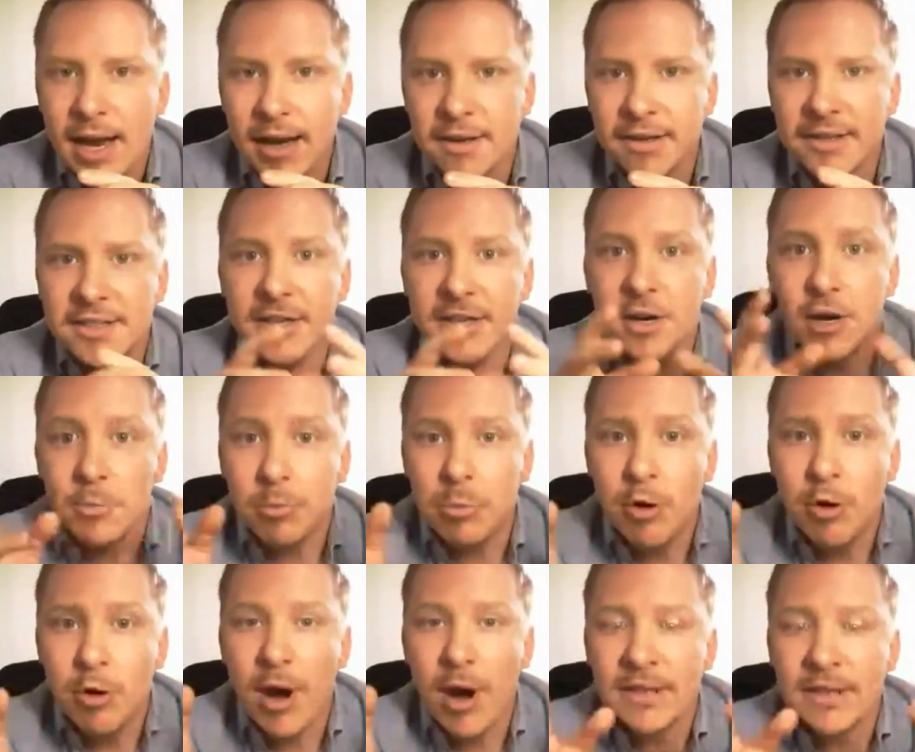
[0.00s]
and start
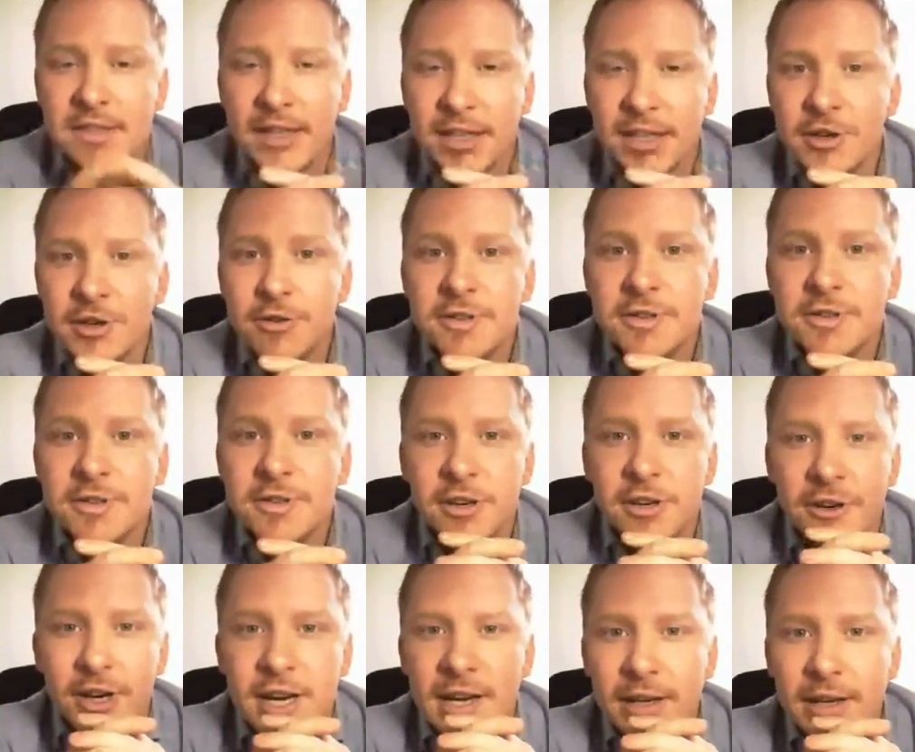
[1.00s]
practicing
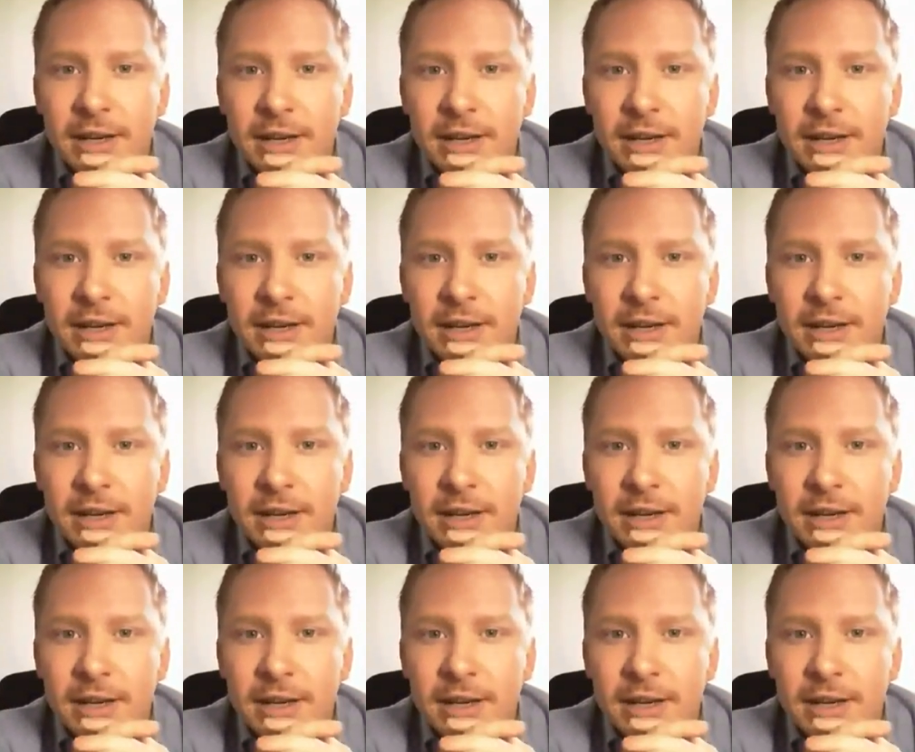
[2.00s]
using your